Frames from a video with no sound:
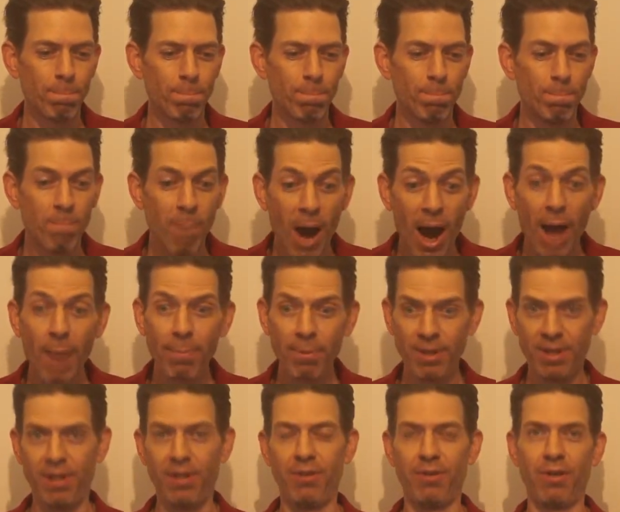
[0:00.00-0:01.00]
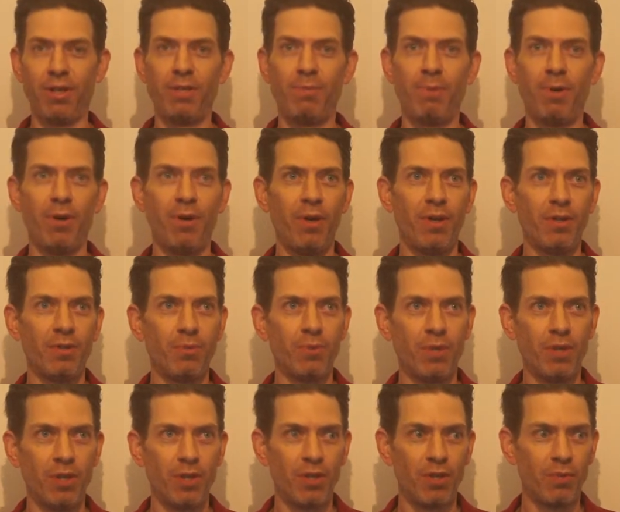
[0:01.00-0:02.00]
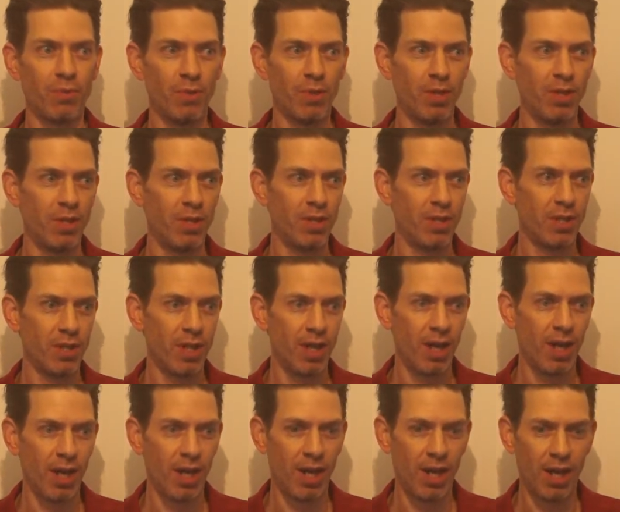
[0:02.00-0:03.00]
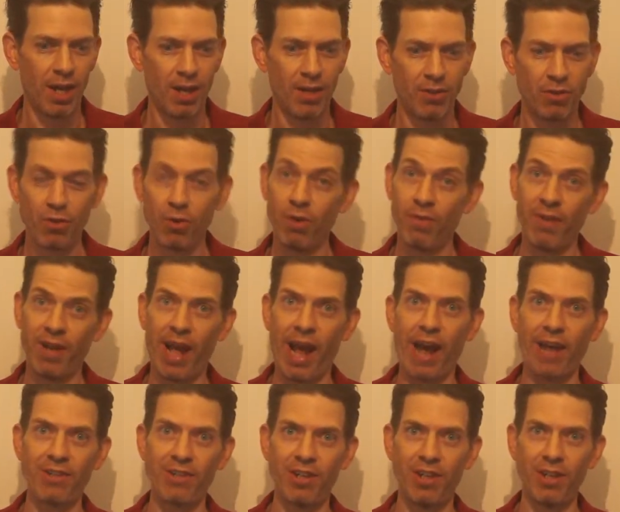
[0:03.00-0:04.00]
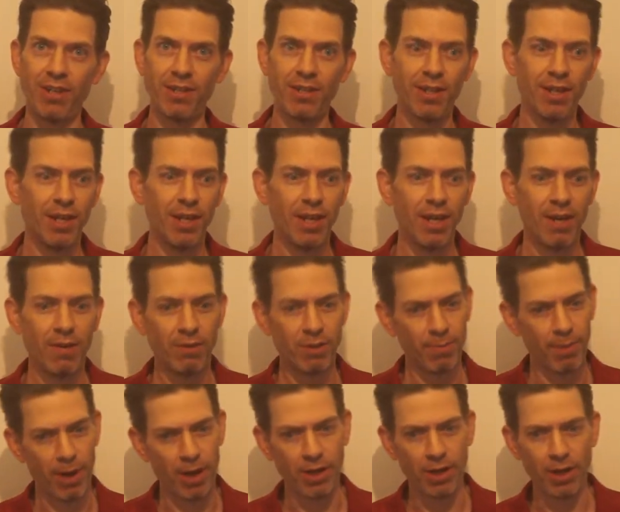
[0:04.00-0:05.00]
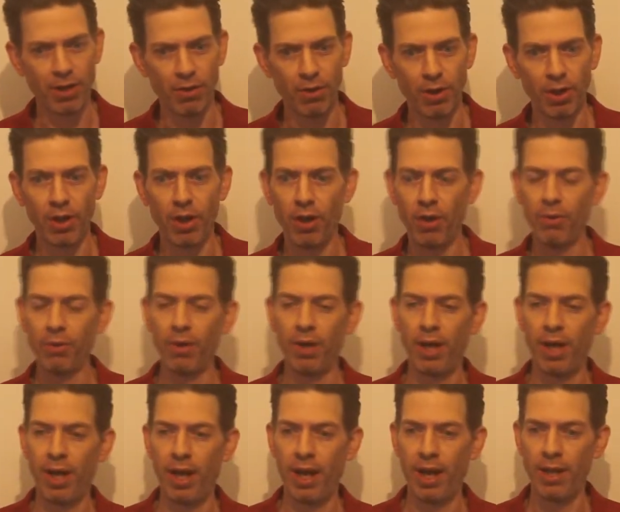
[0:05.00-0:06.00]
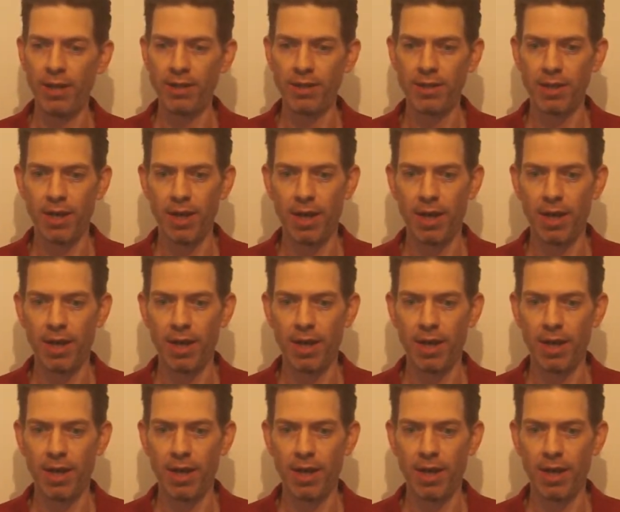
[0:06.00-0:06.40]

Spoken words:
My particular experience was sort of an accident. It was about a year ago, and